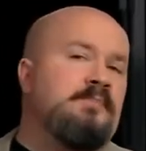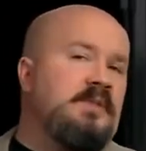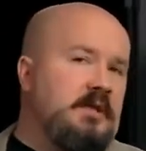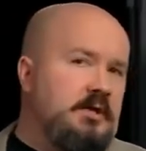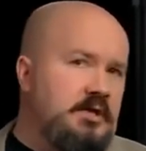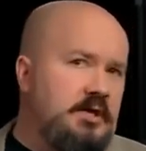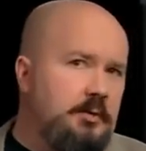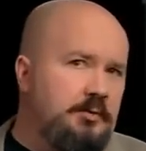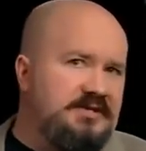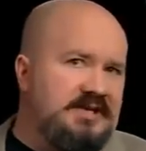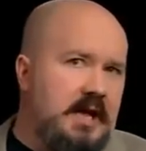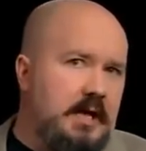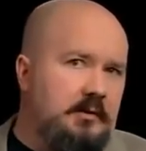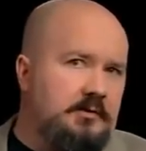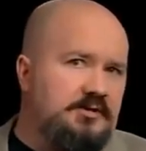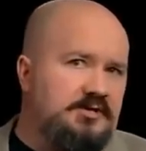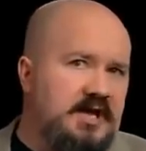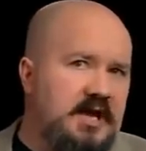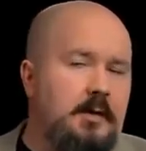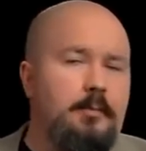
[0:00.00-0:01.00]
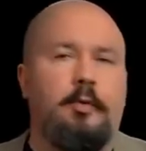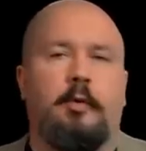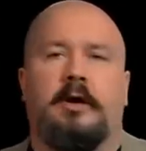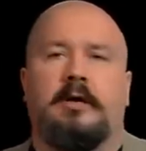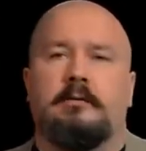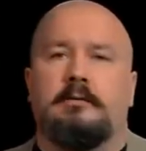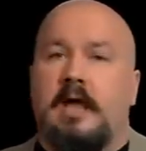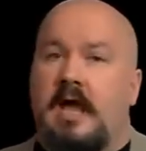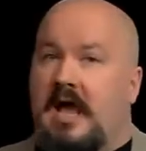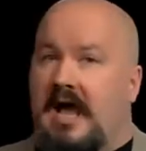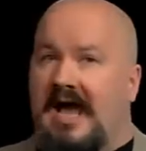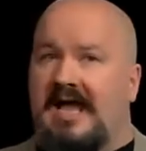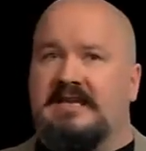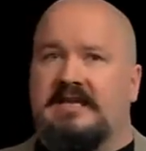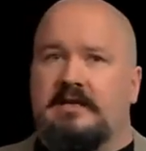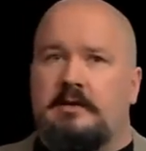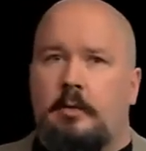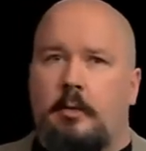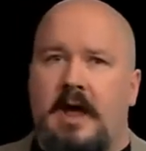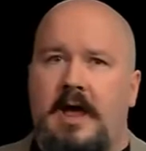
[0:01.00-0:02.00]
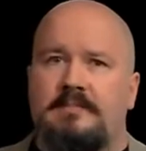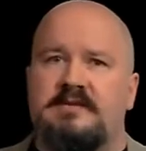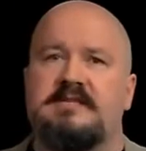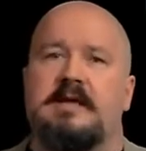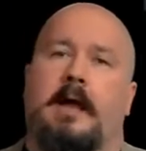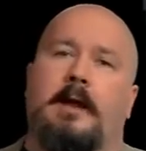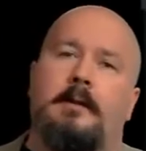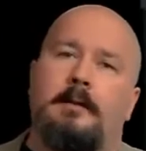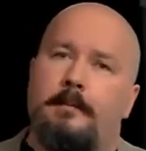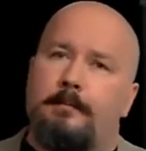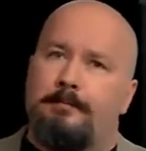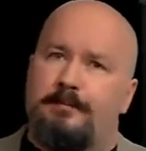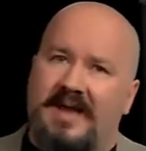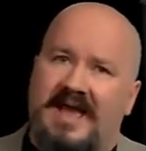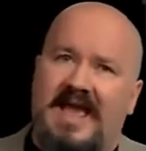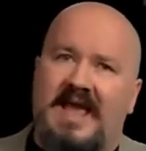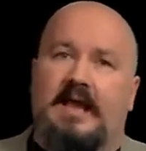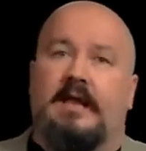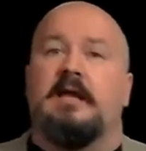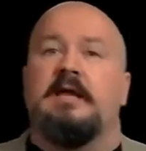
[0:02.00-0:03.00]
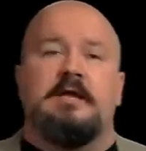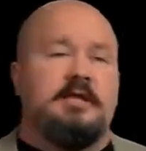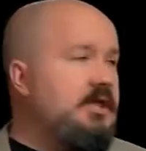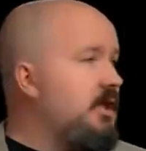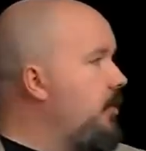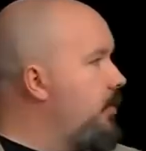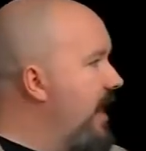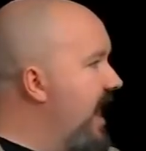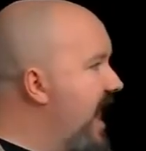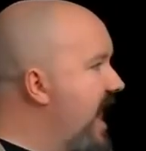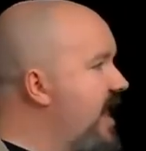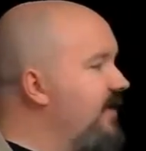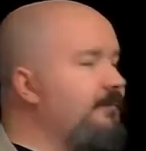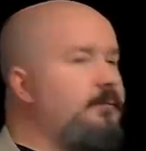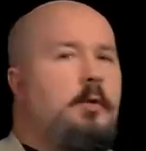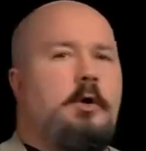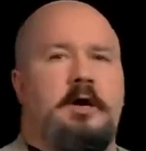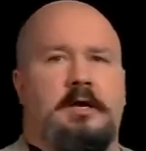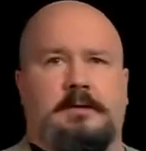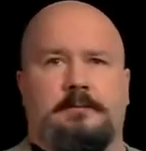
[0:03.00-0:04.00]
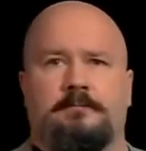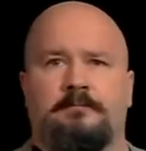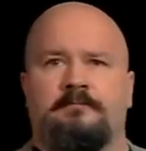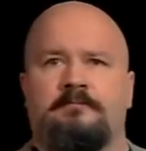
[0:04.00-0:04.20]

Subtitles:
You tell SharePoint, I need a website. Bang, you have one.